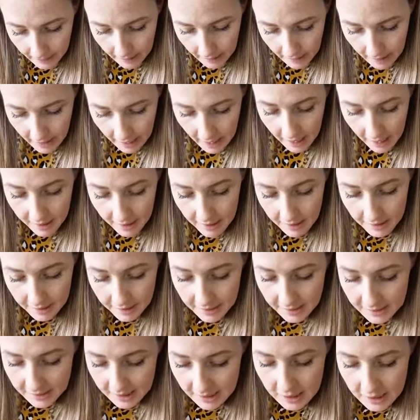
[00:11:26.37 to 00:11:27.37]
And then
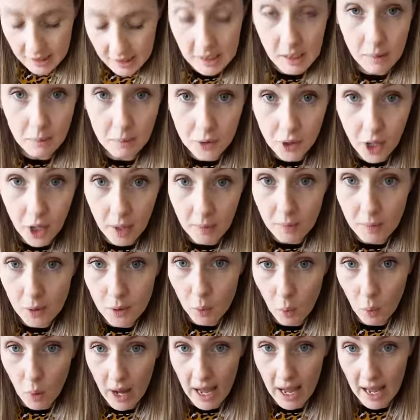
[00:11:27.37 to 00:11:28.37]
this is sometimes
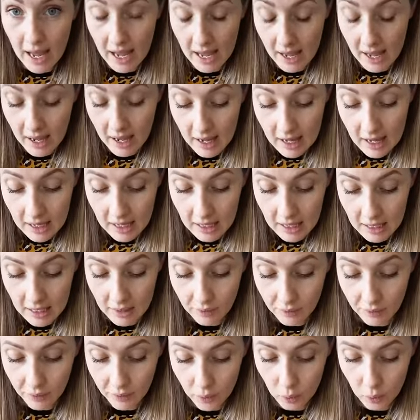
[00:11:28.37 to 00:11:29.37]
where,
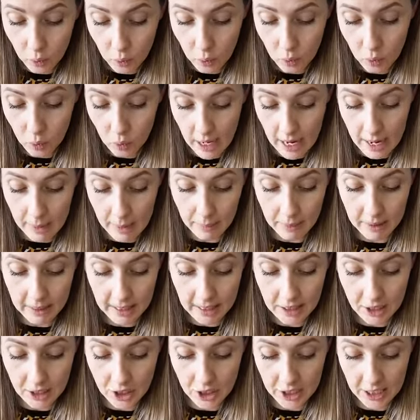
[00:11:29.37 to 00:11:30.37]
if your
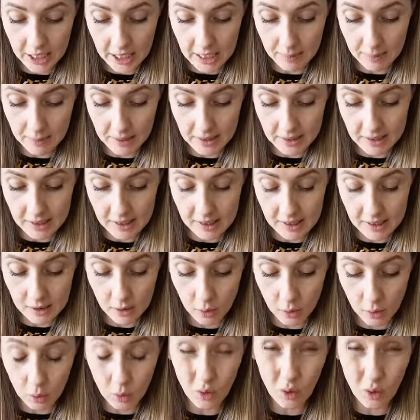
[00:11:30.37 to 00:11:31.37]
application tape is
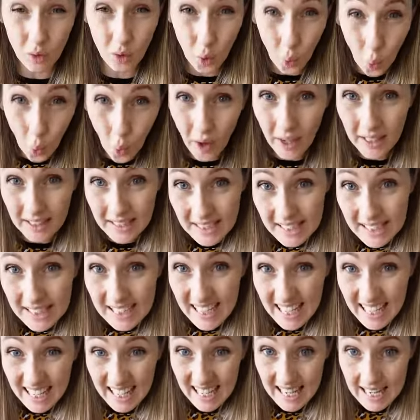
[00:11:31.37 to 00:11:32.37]
quite
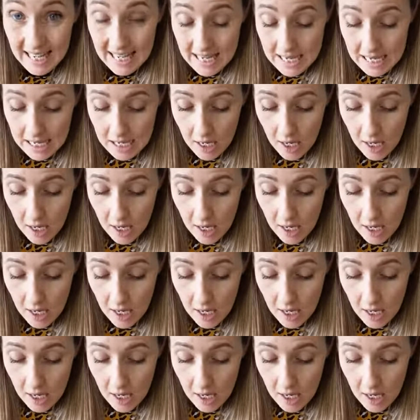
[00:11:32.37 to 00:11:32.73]
sticky,